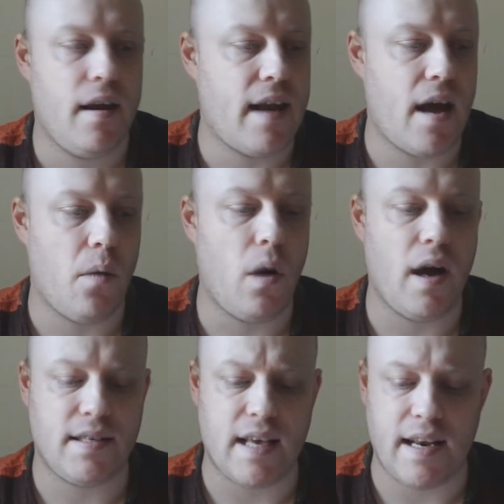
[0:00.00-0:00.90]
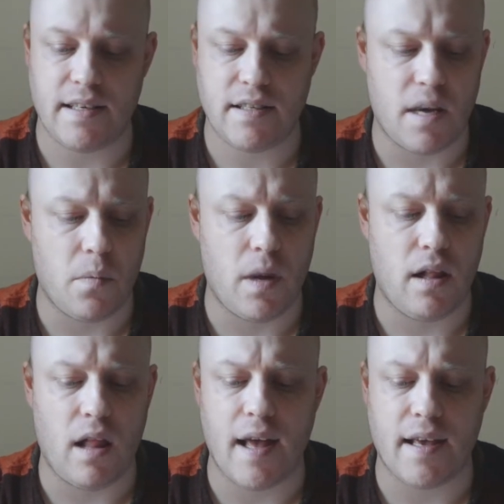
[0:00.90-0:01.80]
Now, what I said is,
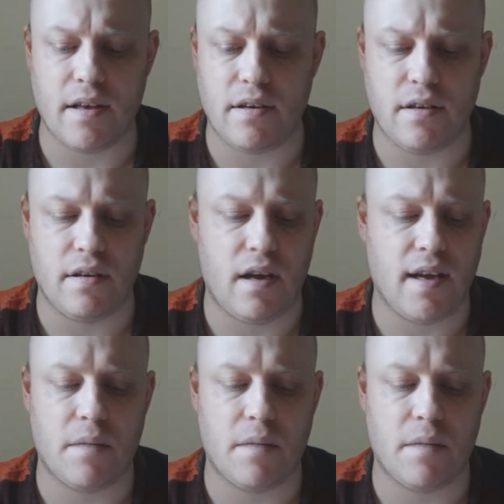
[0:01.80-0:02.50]
well, I can